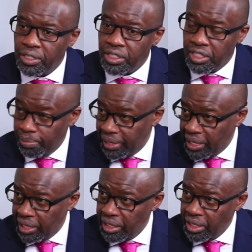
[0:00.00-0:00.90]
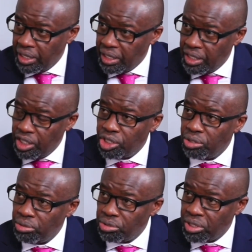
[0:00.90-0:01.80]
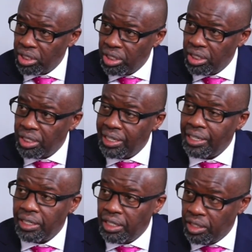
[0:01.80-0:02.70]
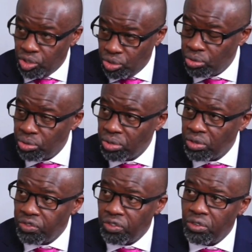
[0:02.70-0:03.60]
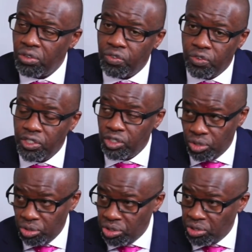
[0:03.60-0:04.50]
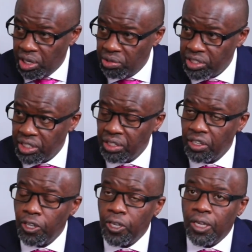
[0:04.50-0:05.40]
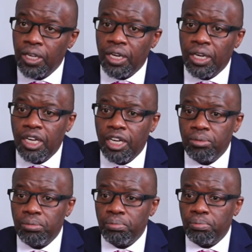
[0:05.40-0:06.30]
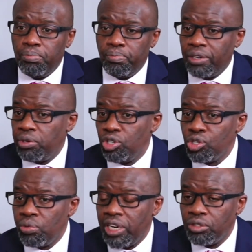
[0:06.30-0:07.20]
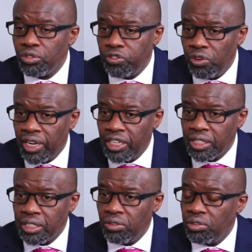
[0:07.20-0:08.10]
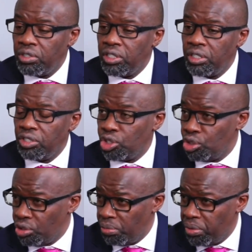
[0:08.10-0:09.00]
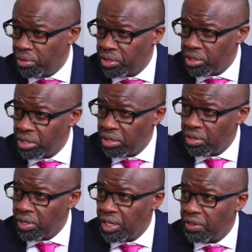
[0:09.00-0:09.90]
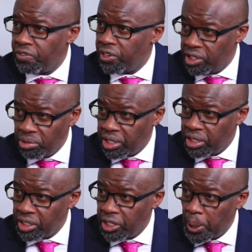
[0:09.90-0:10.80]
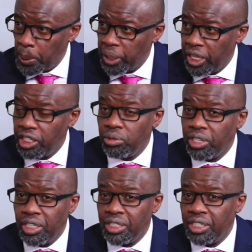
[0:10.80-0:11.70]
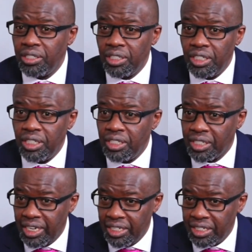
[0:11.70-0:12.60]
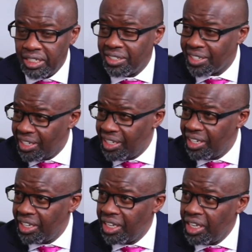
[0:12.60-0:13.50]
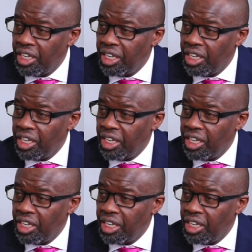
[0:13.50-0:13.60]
similar issues in Sukuk for institutional housing. But we also want to focus on social bonds for education. Education in this country is key.